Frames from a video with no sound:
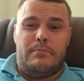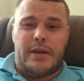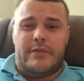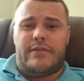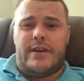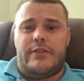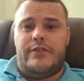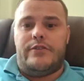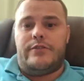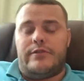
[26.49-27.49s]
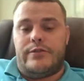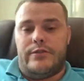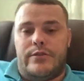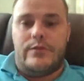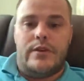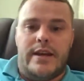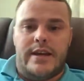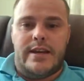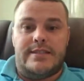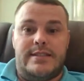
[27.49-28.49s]
Big thank you
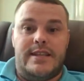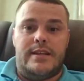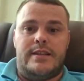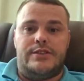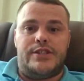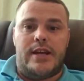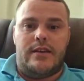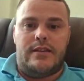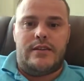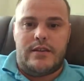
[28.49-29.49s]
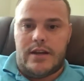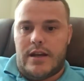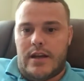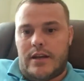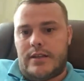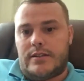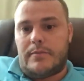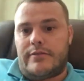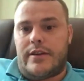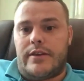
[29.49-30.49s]
to Tail End Charlie and a
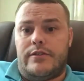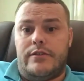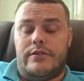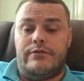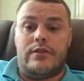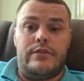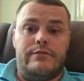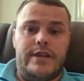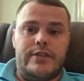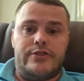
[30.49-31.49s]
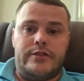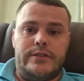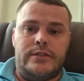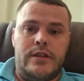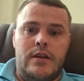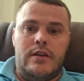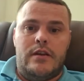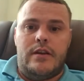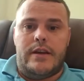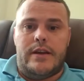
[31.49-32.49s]
big thank you to Forgotten Veterans.
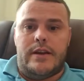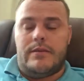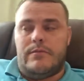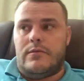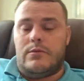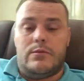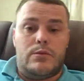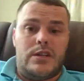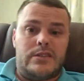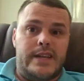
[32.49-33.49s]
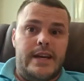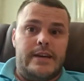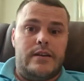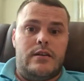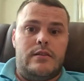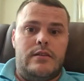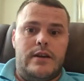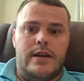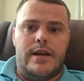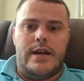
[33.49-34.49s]
We worked together
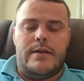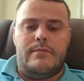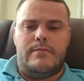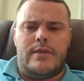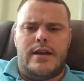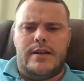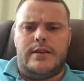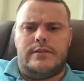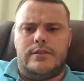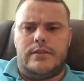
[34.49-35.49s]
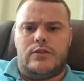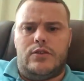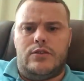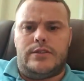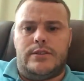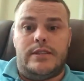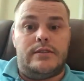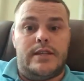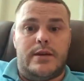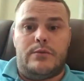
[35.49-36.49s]
and got
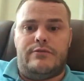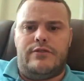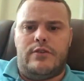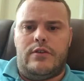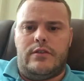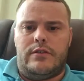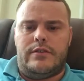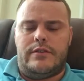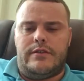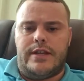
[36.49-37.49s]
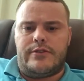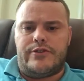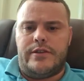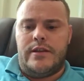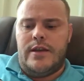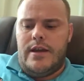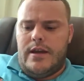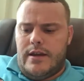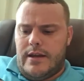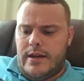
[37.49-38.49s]
seeked help for the veteran.
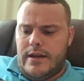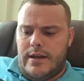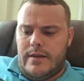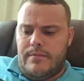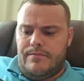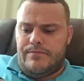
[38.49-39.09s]
At